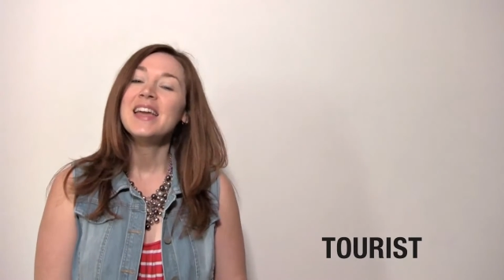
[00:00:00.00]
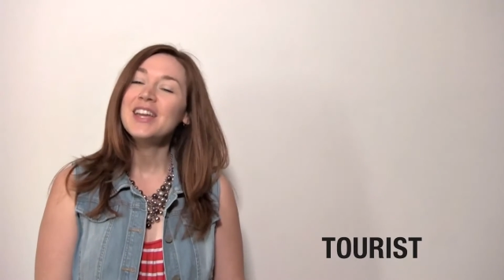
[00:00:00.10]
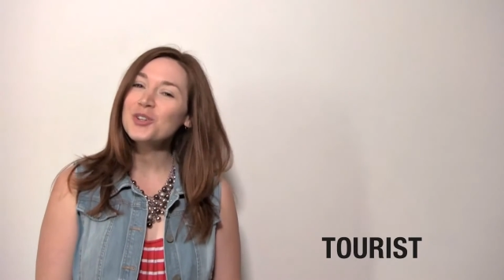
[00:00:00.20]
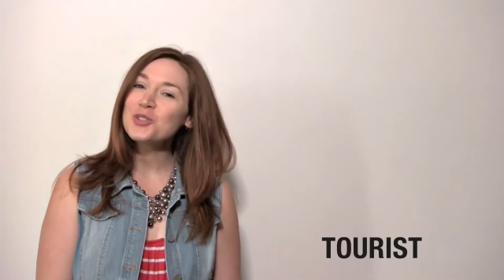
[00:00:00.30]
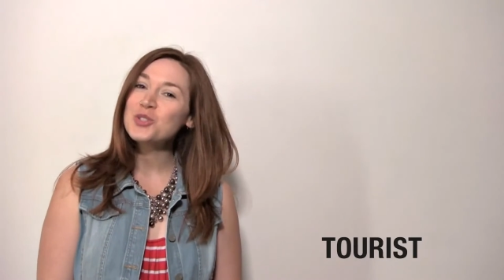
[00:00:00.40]

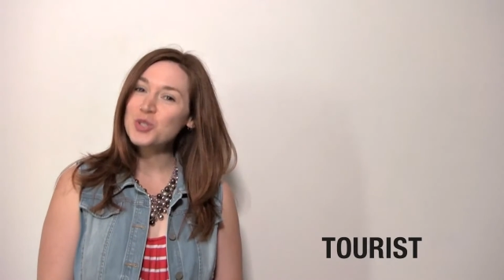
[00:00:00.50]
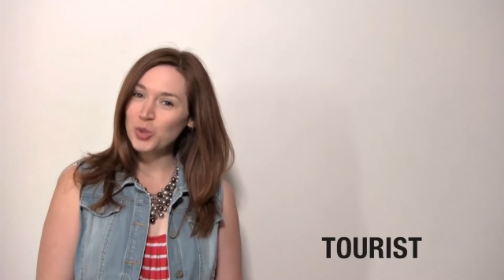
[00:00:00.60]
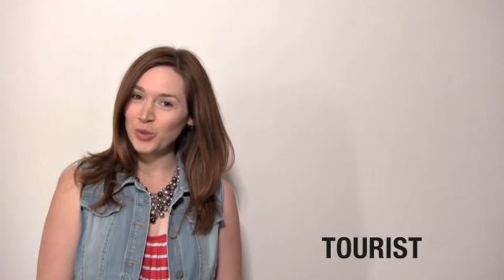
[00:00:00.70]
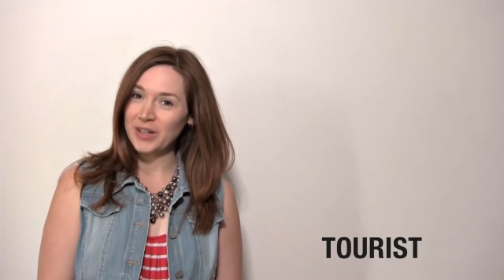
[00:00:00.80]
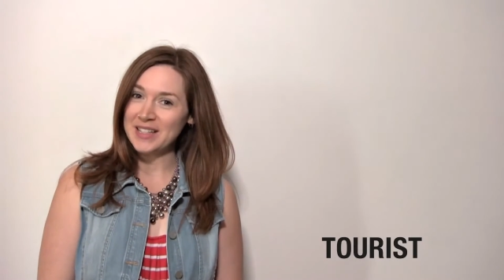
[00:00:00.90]
Here's
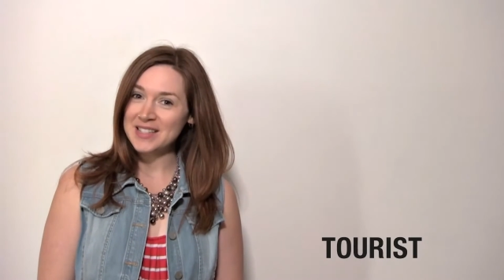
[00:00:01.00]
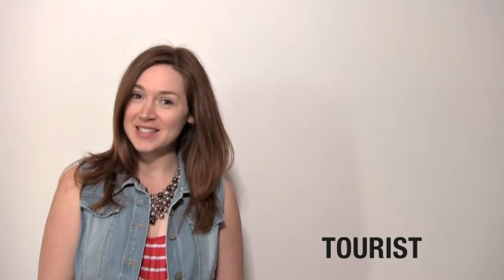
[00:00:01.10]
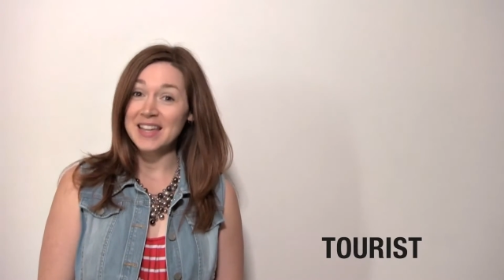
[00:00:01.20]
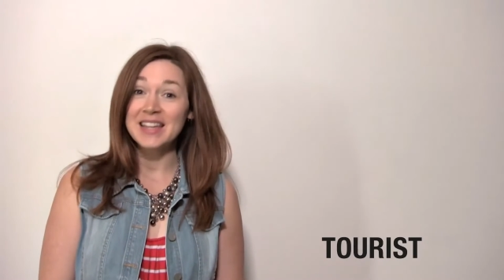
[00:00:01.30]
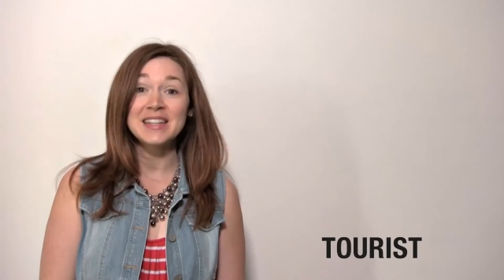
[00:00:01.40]

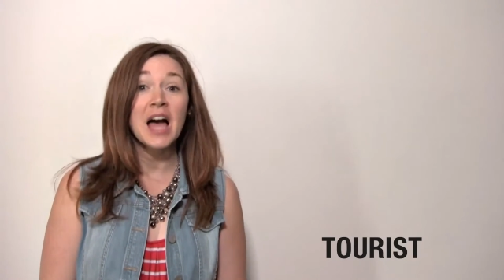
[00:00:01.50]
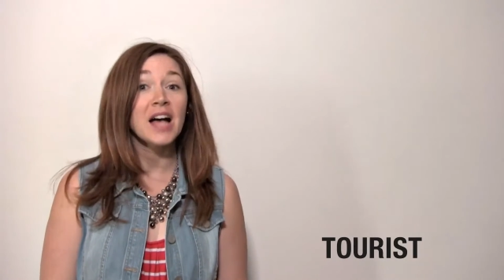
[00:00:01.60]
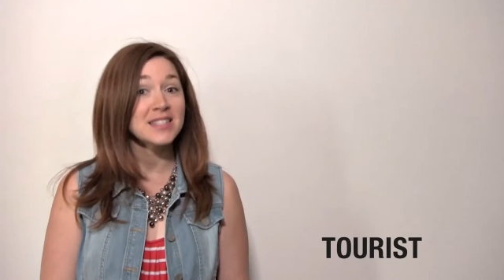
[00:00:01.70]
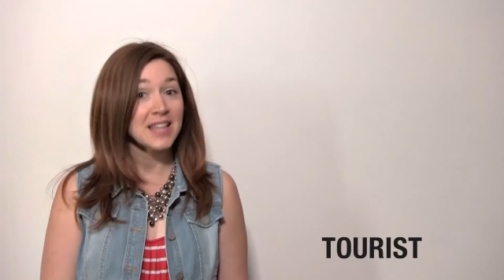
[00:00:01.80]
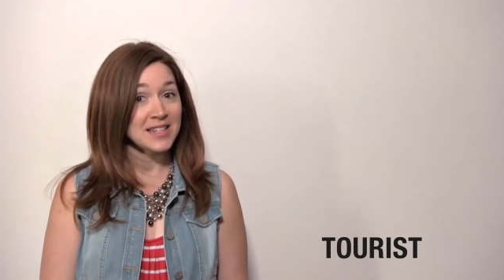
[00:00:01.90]
tourist in
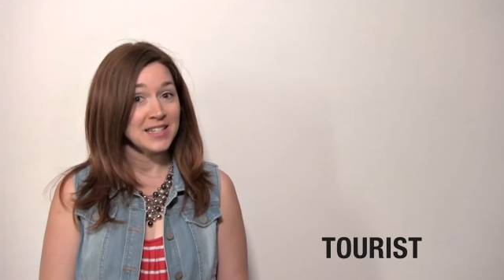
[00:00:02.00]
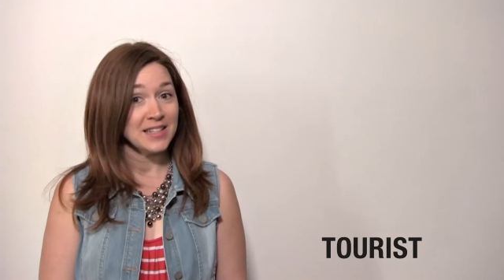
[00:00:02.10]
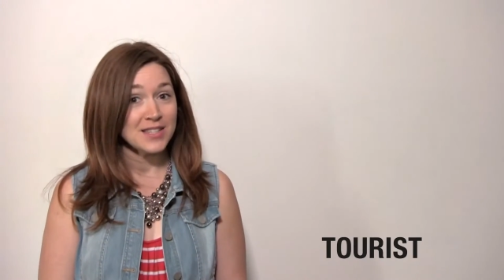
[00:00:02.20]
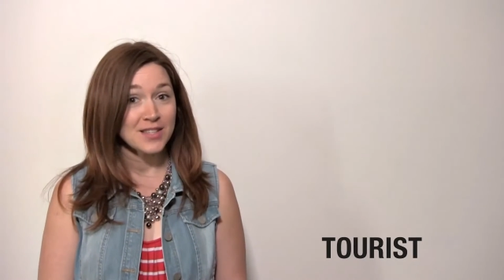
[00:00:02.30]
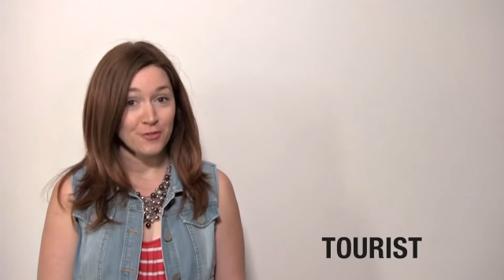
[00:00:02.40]
a
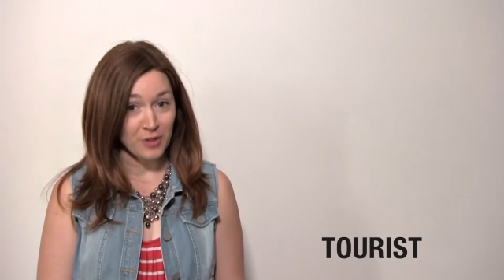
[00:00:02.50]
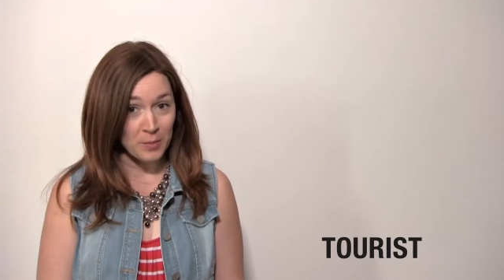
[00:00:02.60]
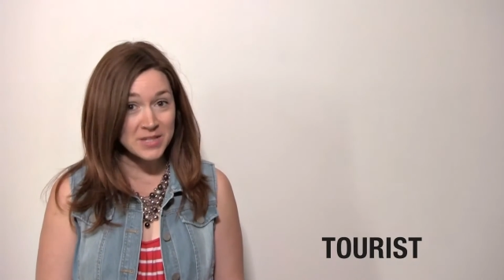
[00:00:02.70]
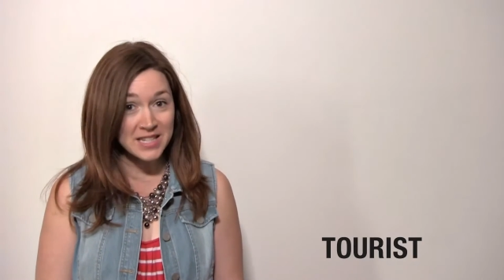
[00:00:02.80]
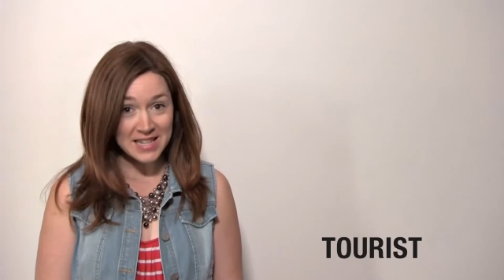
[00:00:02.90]
sentence
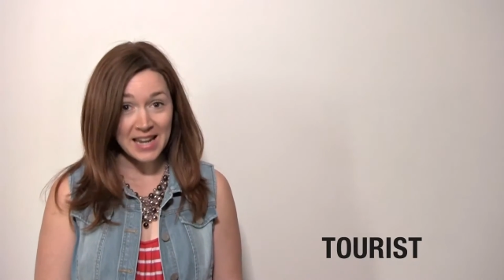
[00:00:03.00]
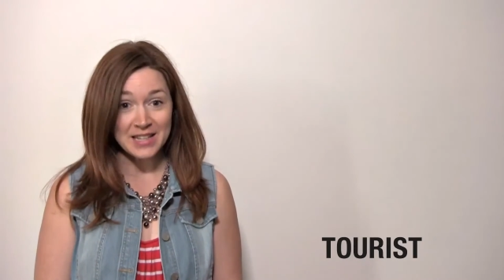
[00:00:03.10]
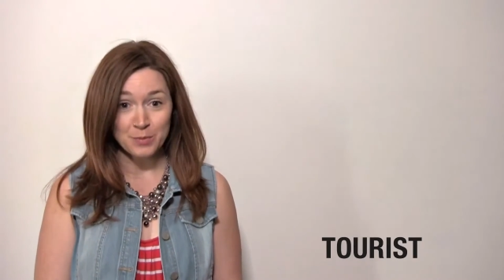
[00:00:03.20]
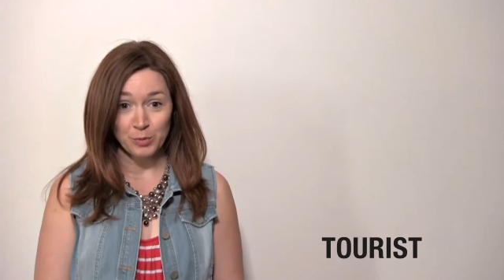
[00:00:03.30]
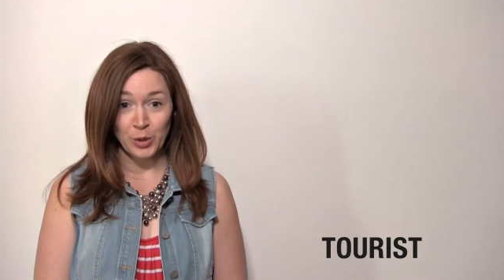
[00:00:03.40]
from
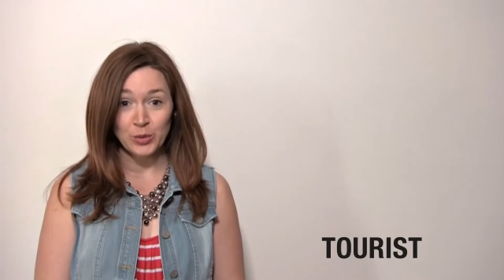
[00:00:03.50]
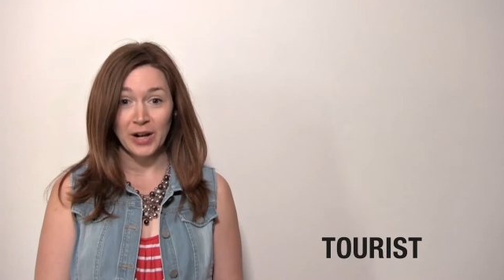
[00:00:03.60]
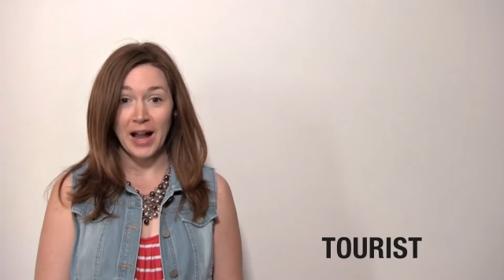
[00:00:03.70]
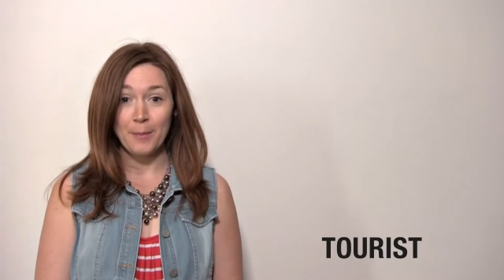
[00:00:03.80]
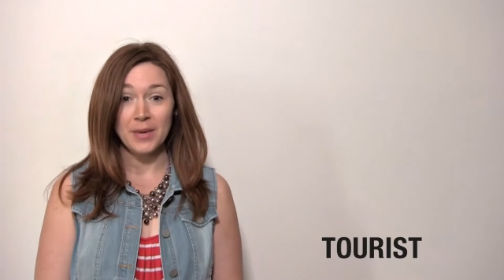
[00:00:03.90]
today's
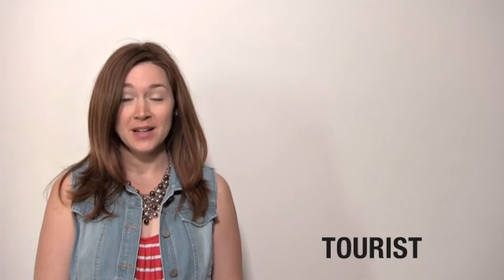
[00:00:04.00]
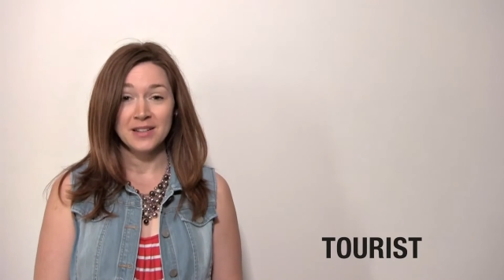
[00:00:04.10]
program.